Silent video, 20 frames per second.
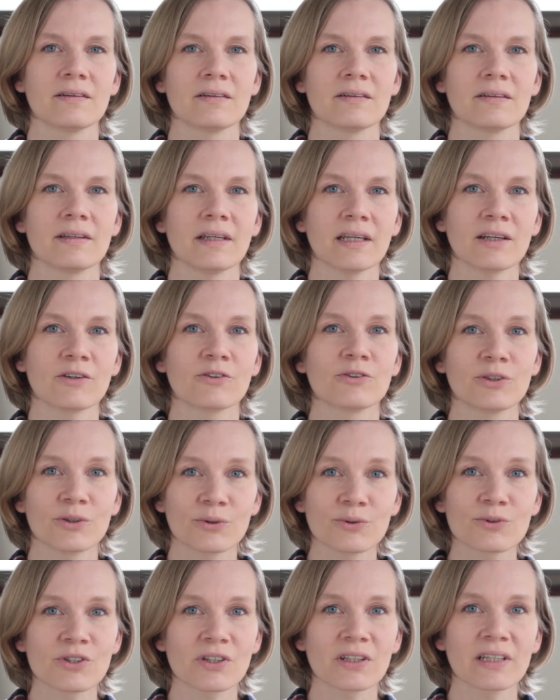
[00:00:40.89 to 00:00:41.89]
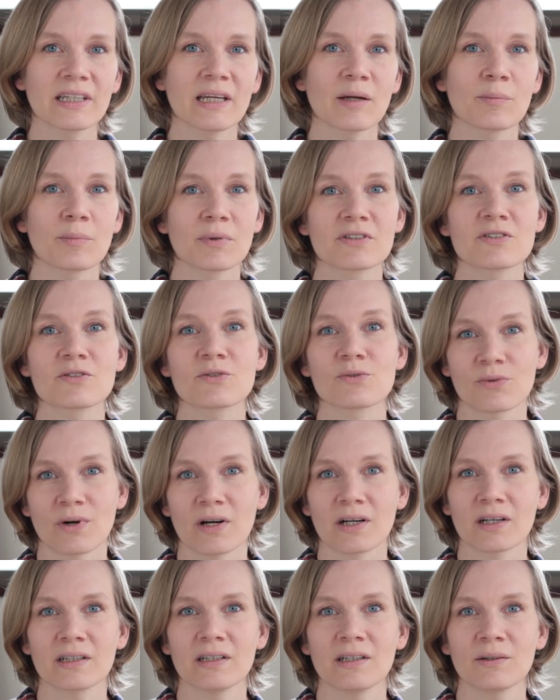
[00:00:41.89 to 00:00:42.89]
They are usually a bit
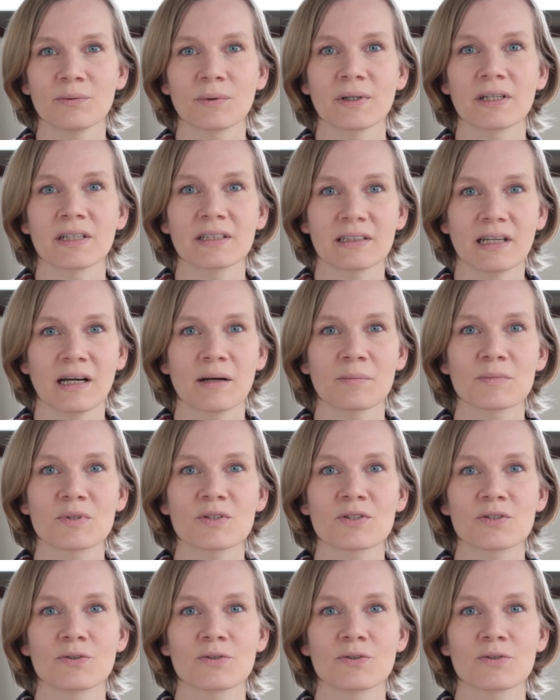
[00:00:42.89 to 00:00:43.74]
stronger when it comes